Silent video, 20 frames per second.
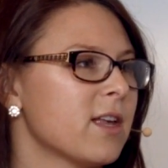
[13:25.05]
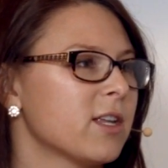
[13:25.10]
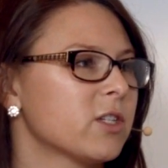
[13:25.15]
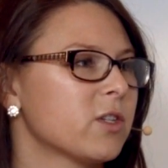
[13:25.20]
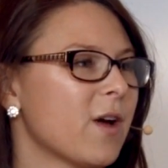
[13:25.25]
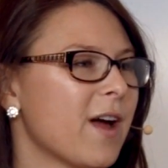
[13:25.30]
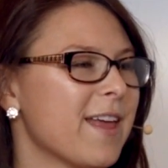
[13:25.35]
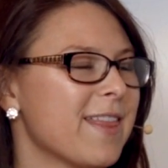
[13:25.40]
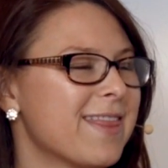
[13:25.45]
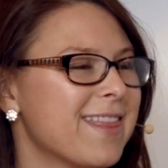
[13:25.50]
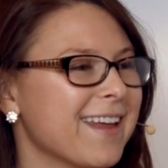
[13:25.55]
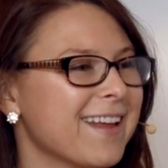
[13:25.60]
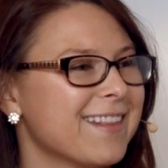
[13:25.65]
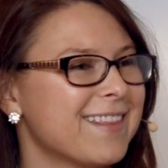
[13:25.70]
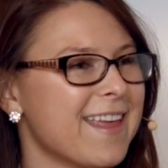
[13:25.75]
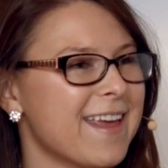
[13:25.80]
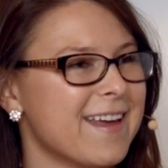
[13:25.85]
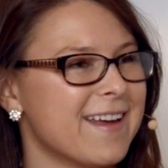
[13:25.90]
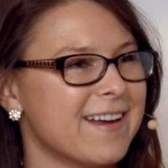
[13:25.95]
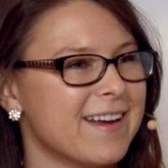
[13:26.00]
So I think
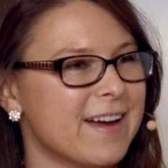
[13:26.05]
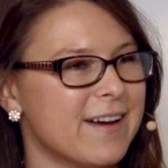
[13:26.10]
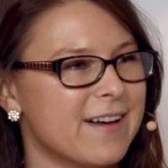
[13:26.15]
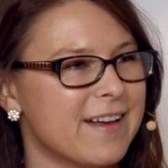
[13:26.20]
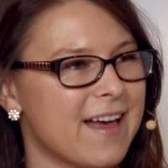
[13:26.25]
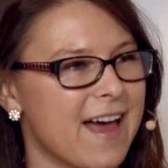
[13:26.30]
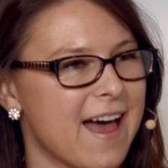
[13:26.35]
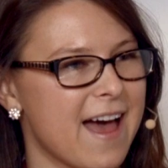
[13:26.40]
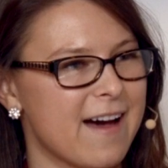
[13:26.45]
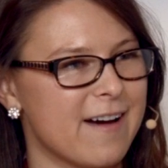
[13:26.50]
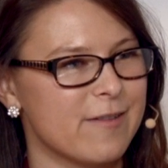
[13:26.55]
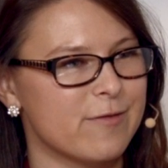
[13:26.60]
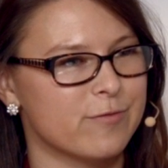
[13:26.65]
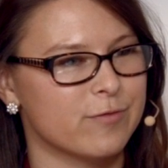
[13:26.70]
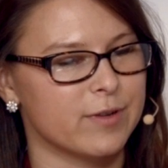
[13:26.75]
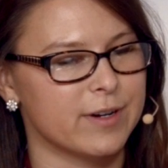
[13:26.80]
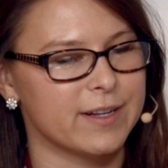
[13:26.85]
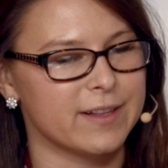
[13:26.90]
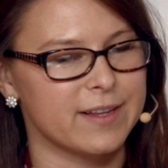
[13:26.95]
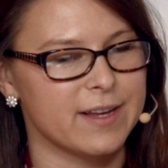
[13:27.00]
they have
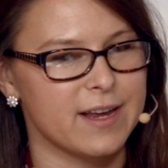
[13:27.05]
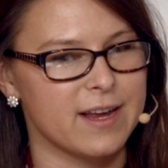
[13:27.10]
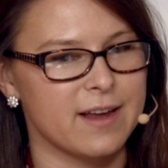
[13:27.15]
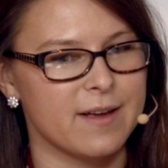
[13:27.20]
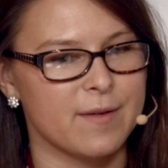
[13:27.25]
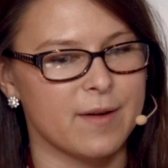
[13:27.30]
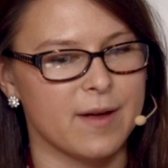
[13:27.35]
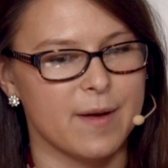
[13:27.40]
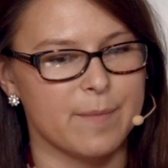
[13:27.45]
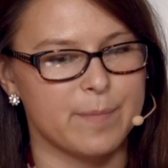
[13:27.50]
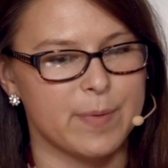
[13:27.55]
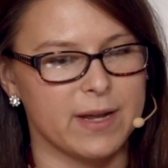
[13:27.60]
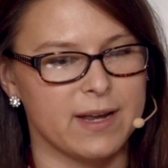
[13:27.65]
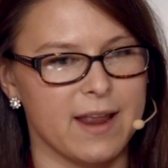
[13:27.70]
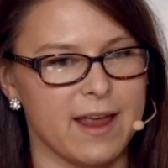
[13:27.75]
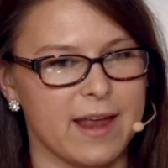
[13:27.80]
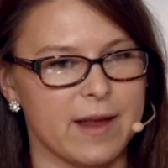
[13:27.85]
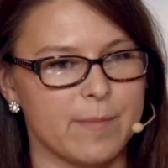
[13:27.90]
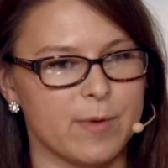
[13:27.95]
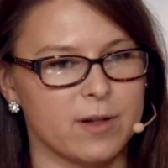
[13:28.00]
really been
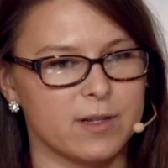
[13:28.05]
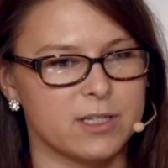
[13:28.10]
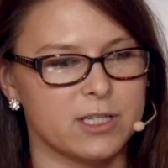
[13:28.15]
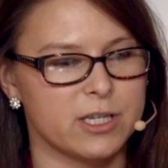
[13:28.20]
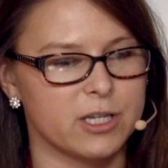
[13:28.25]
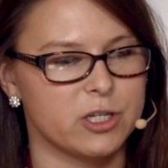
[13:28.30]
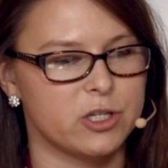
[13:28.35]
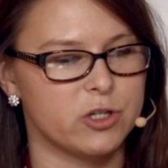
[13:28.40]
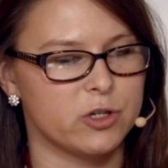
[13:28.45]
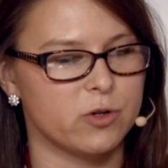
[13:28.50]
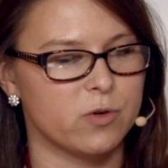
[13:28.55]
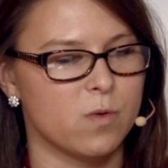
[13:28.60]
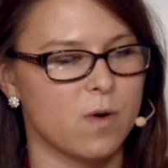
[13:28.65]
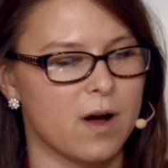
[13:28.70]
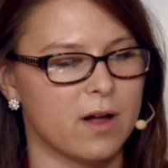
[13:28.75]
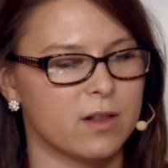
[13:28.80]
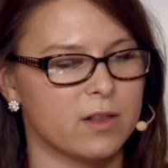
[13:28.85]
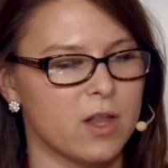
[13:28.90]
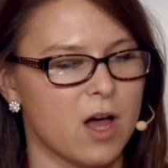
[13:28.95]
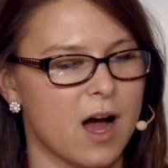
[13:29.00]
able to do
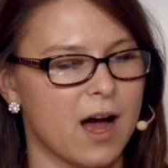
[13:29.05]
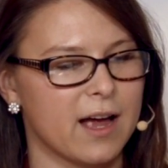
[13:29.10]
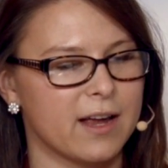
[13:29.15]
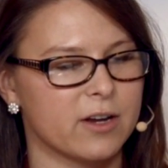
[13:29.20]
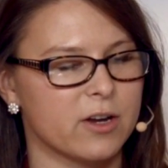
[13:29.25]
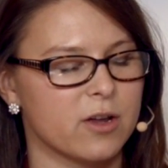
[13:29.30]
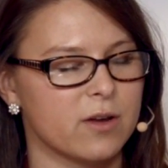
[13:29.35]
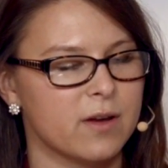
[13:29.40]
a lot